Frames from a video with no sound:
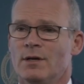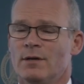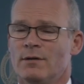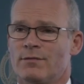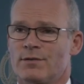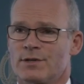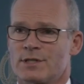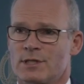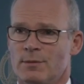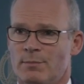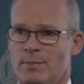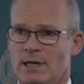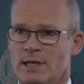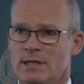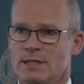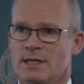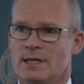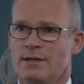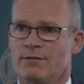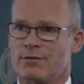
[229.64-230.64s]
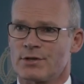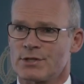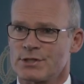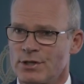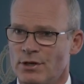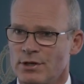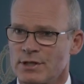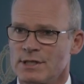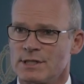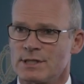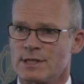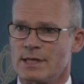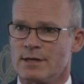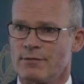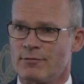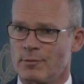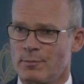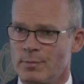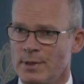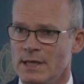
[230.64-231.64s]
for stability, for certainty,
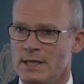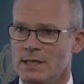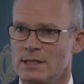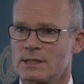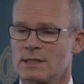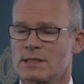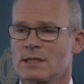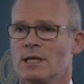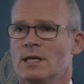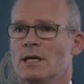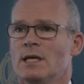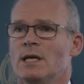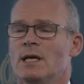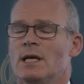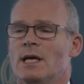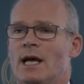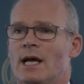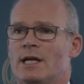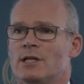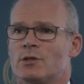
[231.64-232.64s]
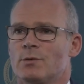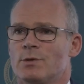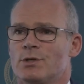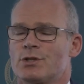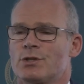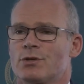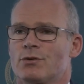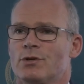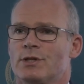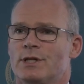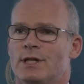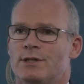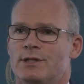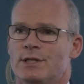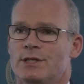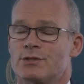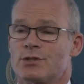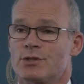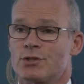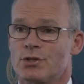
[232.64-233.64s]
for peace, and to ensure that
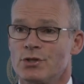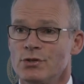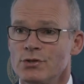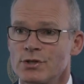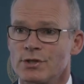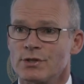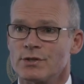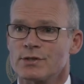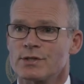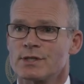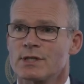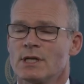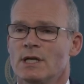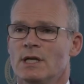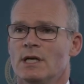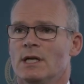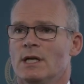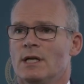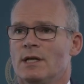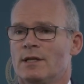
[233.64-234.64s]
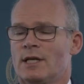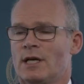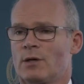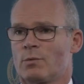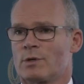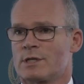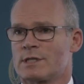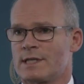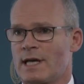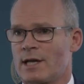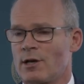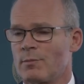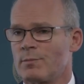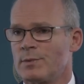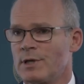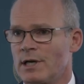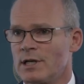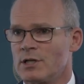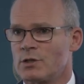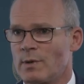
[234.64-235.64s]
the institutions that were set up
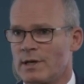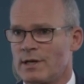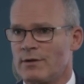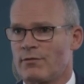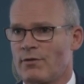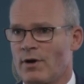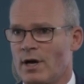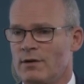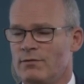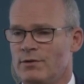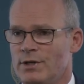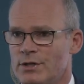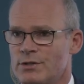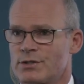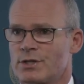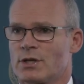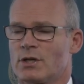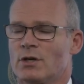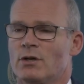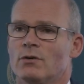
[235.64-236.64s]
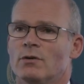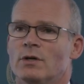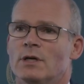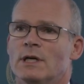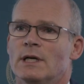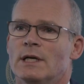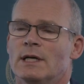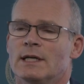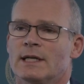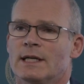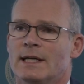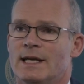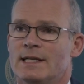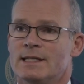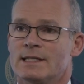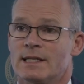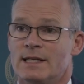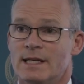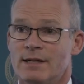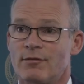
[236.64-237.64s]
nearly twenty-five years ago
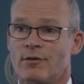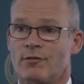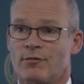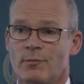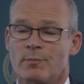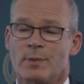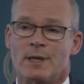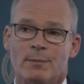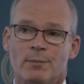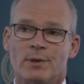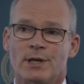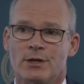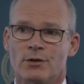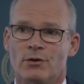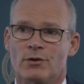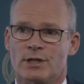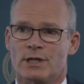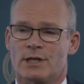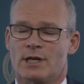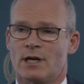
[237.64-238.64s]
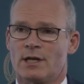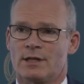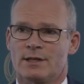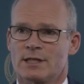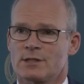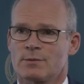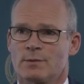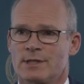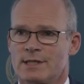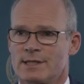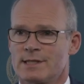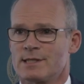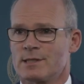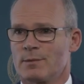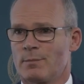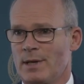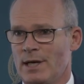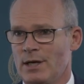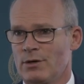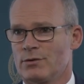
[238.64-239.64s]
can deliver for people in Northern Ireland. That's what this is
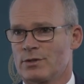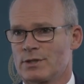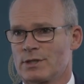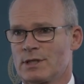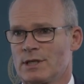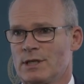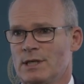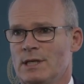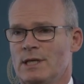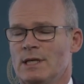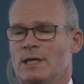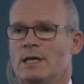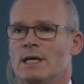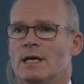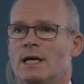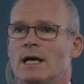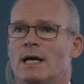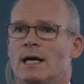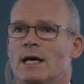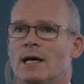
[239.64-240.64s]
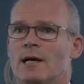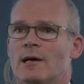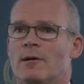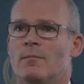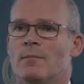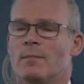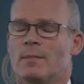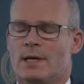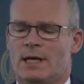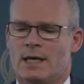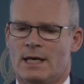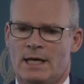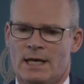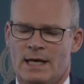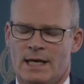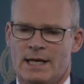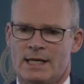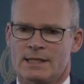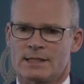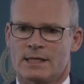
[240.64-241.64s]
about. Um,
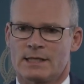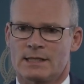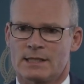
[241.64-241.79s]
uh, and as I